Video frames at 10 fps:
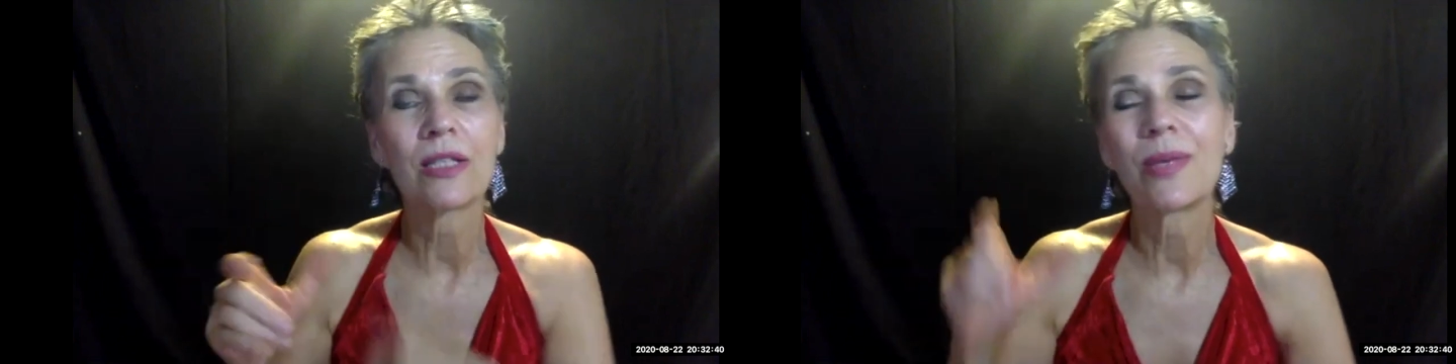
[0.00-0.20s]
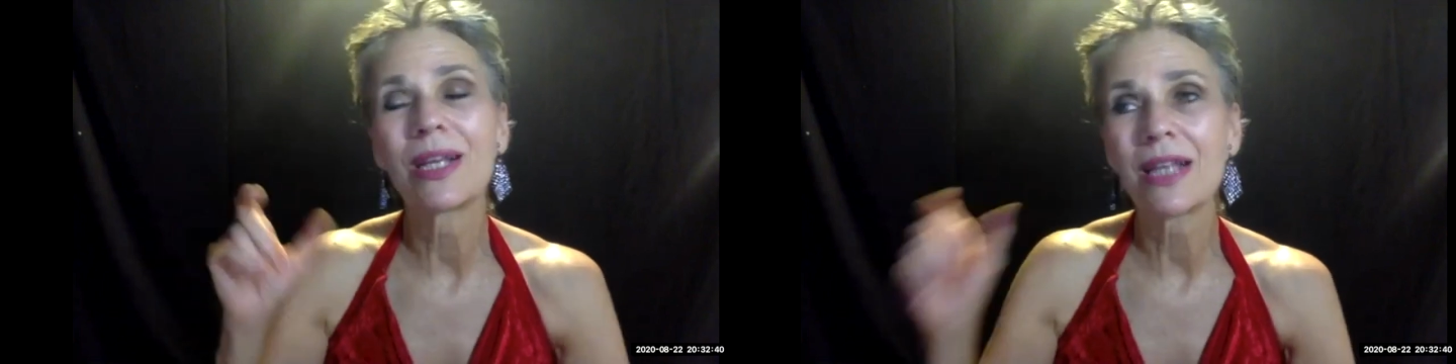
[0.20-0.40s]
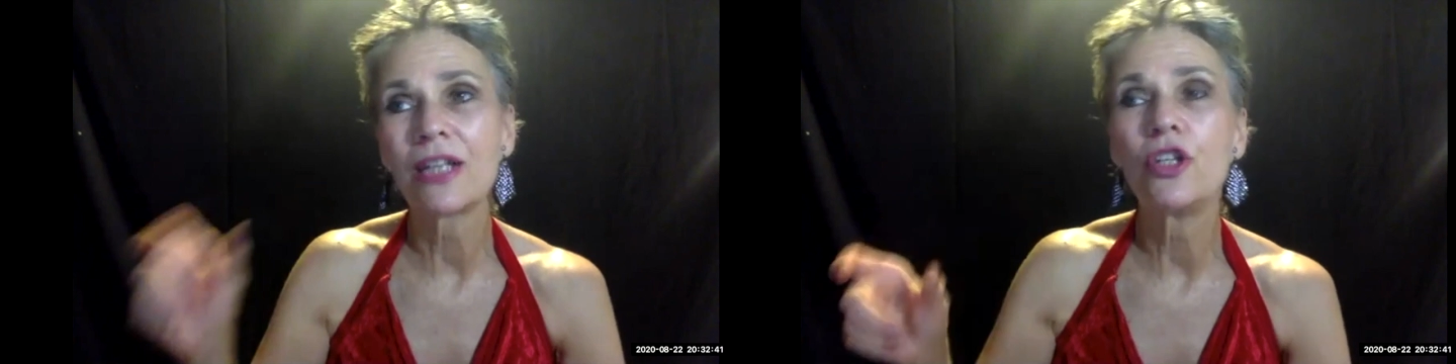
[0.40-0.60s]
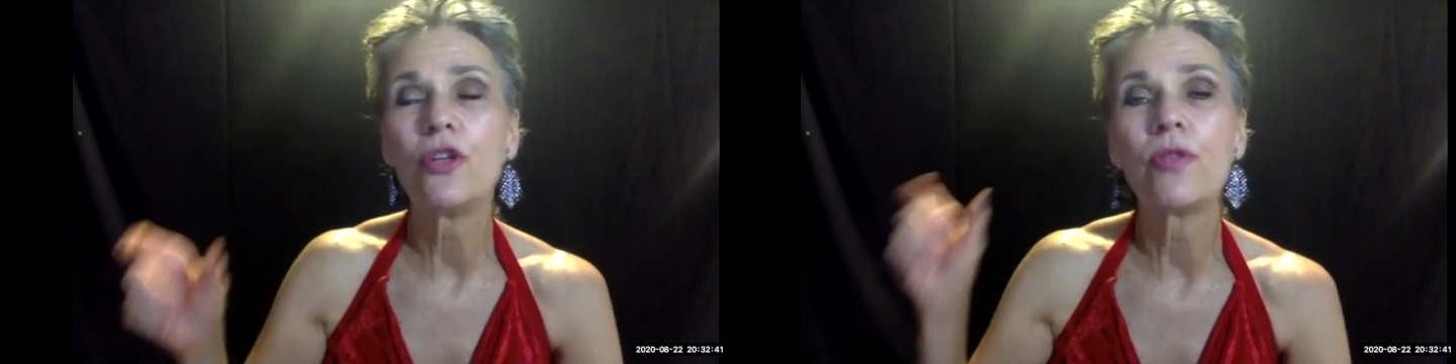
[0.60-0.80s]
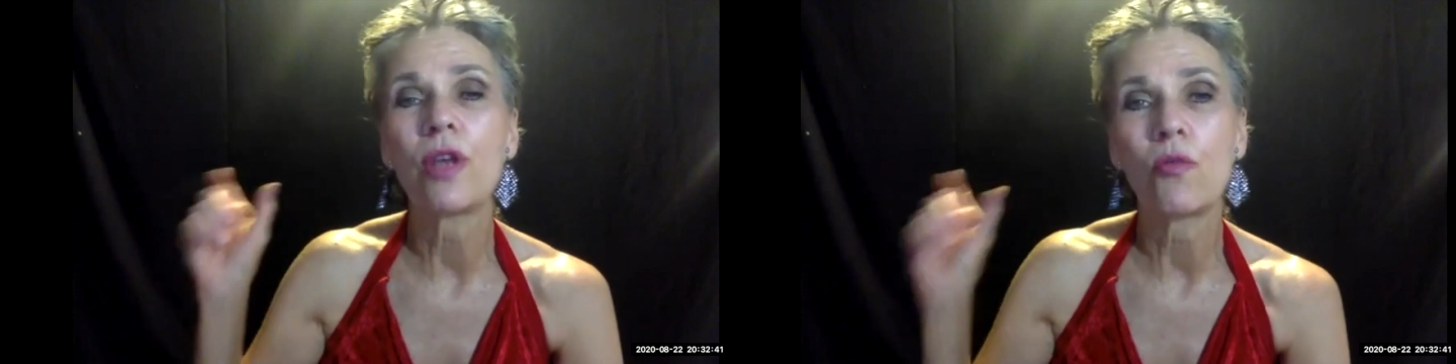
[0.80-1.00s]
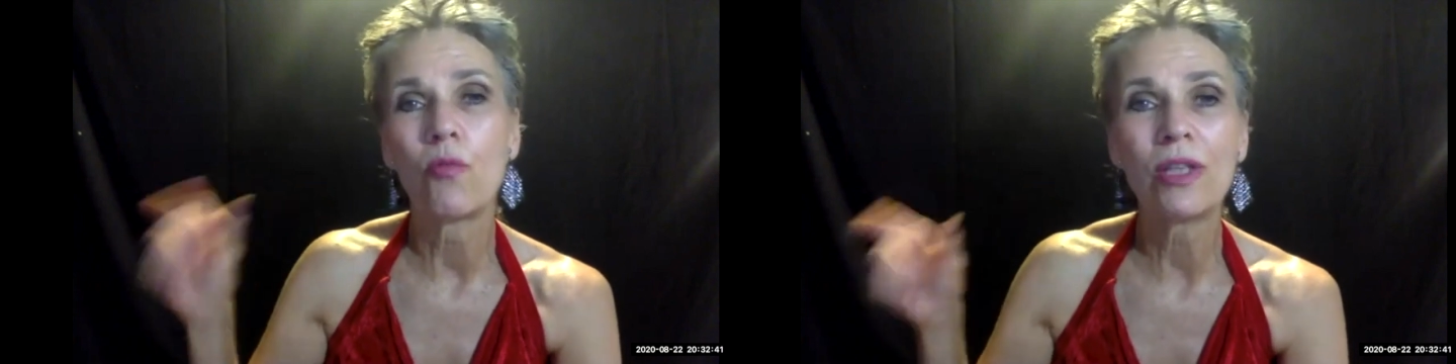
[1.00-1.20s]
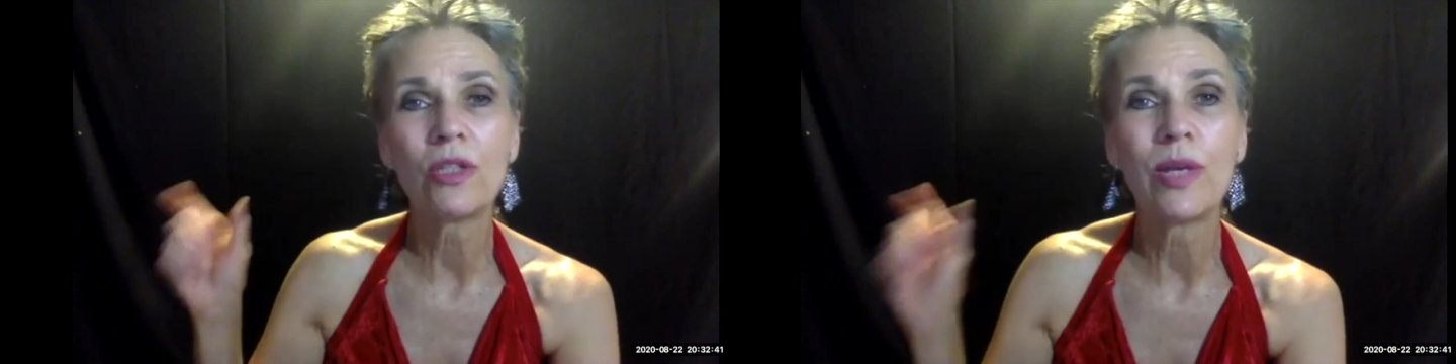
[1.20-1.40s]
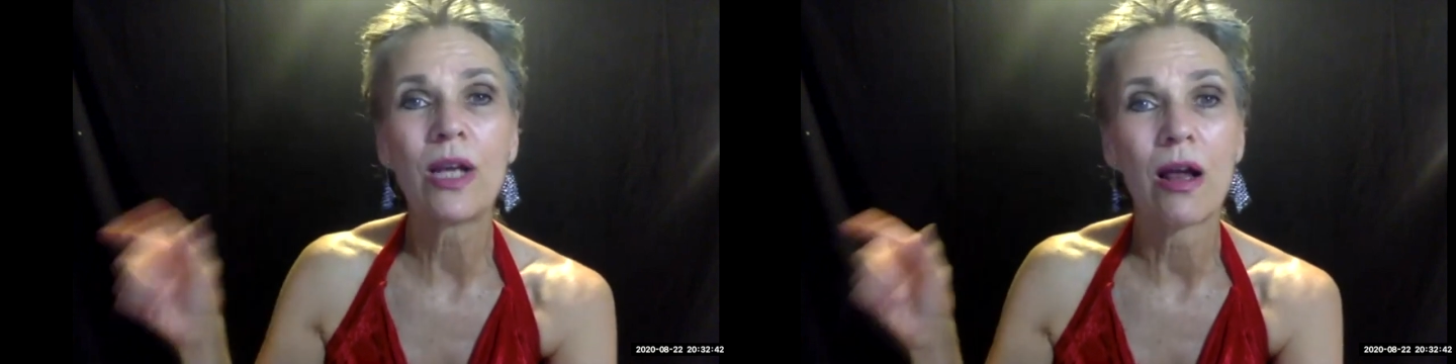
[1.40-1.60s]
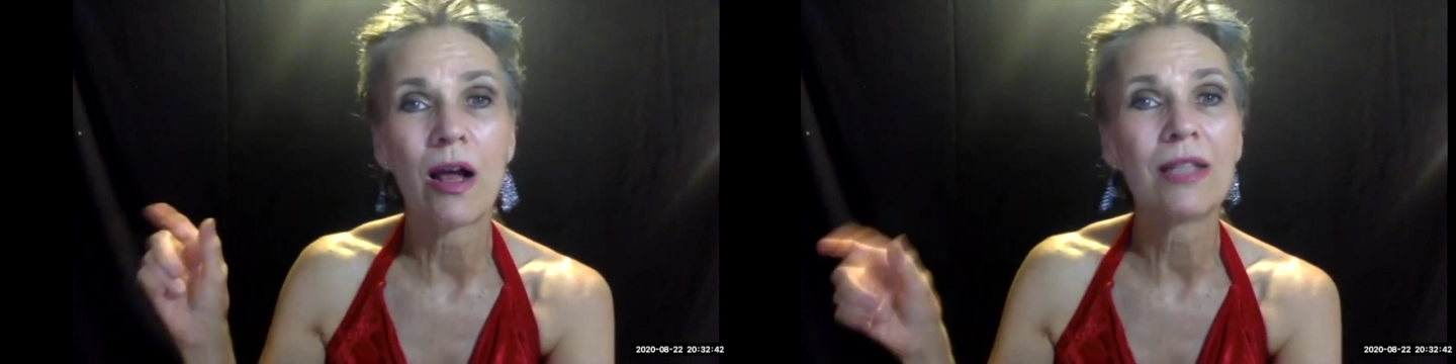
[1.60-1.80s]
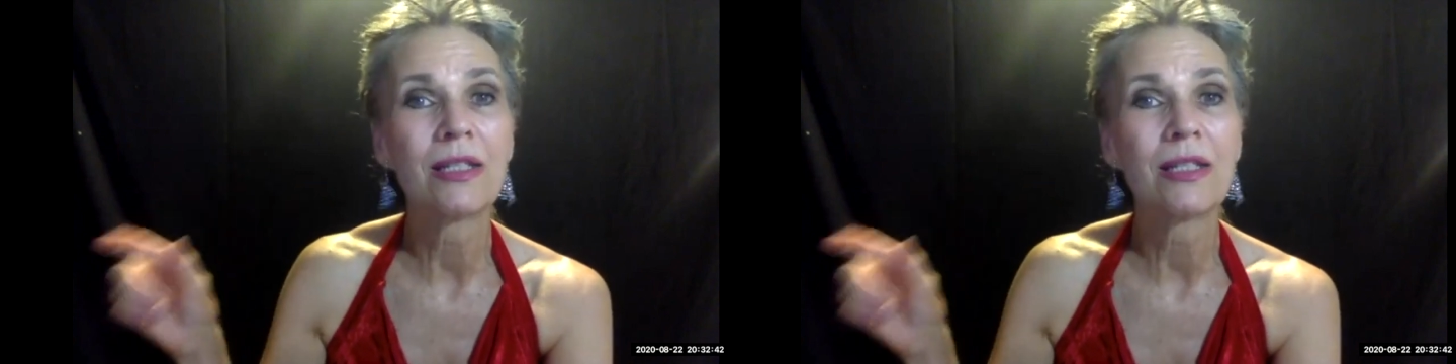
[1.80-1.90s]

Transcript: because I knew that once we got on